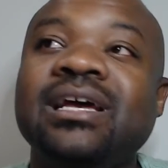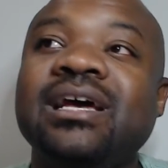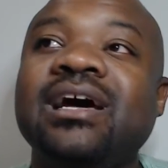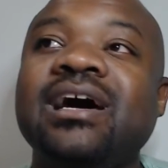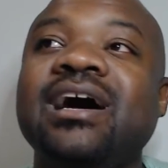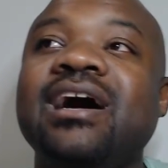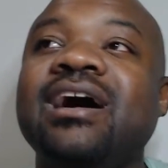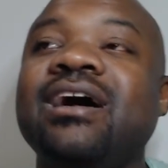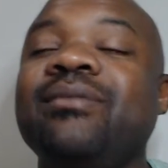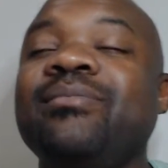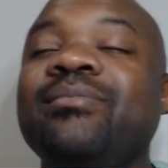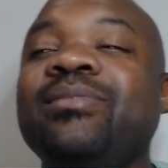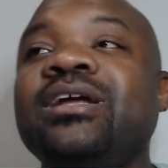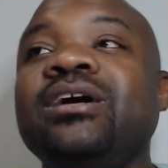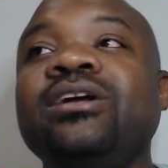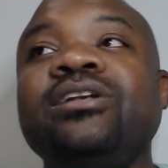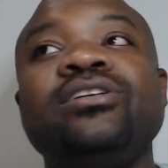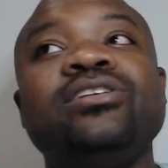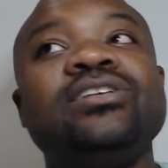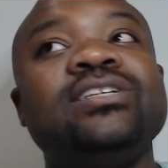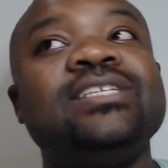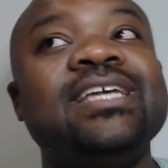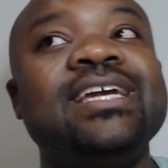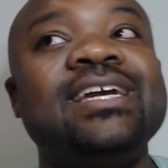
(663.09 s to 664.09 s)
I'm an
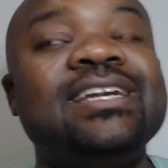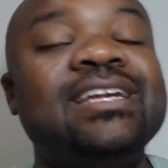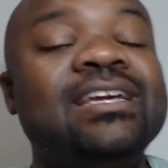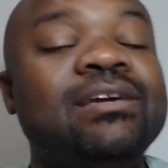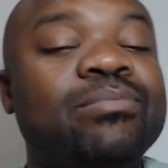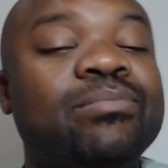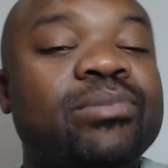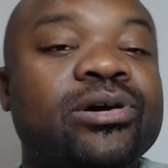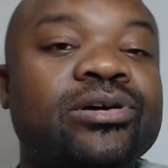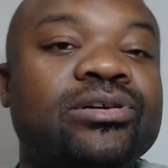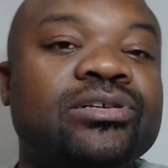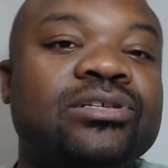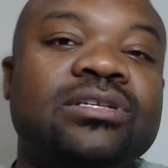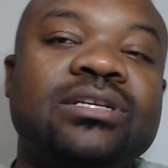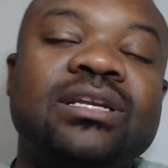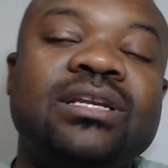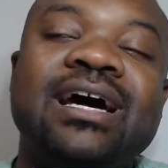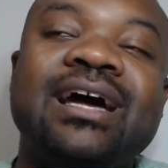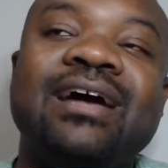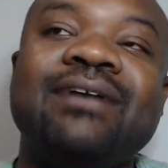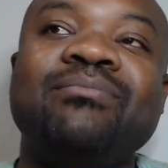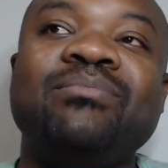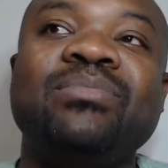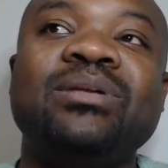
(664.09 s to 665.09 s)
understanding person.
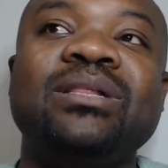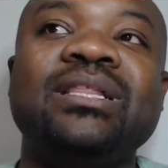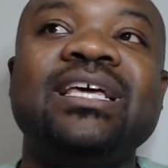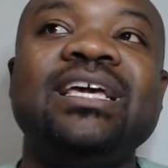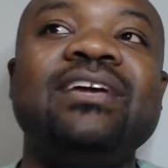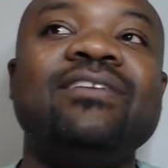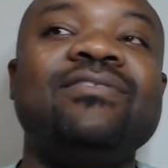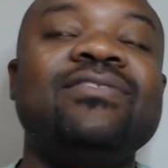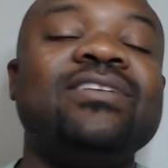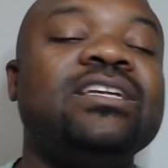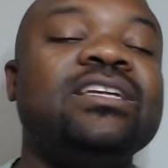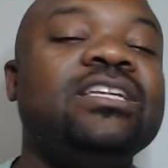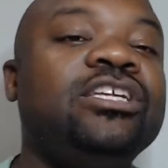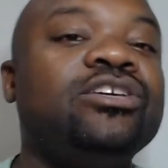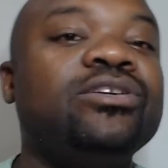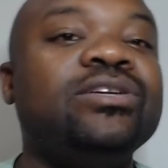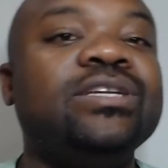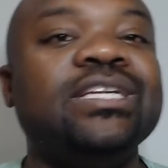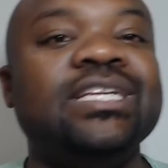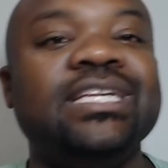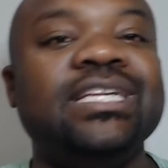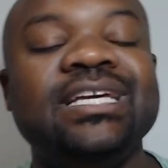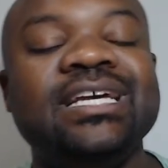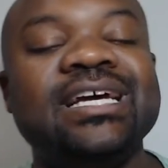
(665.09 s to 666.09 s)
I believe in
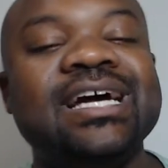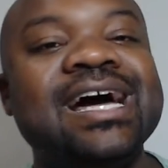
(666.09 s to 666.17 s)
unity.